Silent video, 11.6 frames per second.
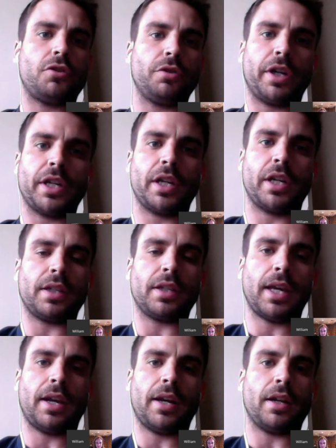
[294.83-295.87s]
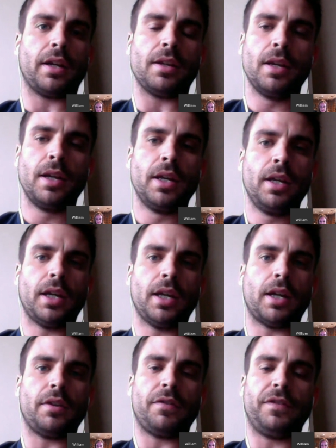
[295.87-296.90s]
Australia and Canada
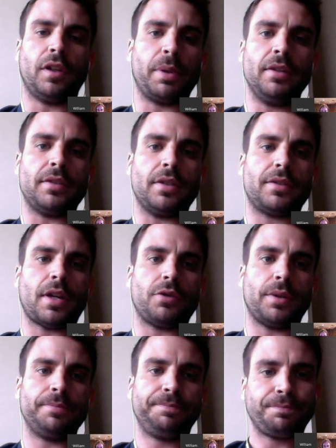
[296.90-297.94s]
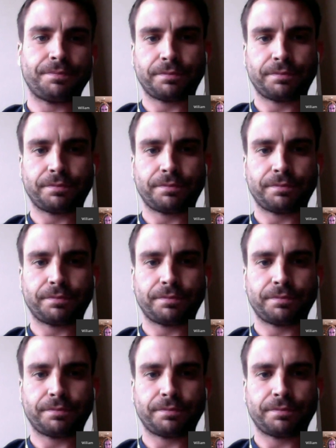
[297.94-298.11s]
and the Philippines, etc.